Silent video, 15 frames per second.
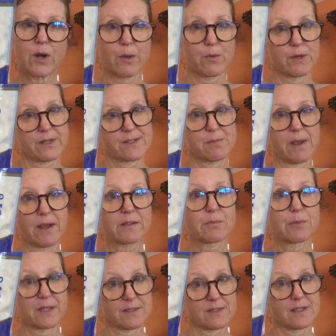I would expect
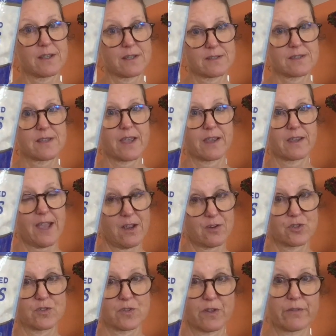because it does say
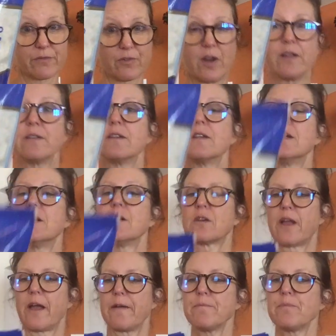cashews on the front,
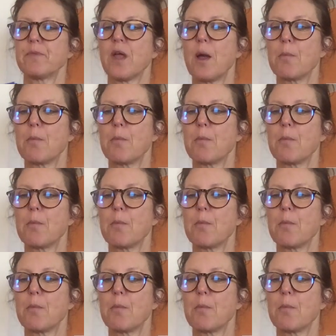okay?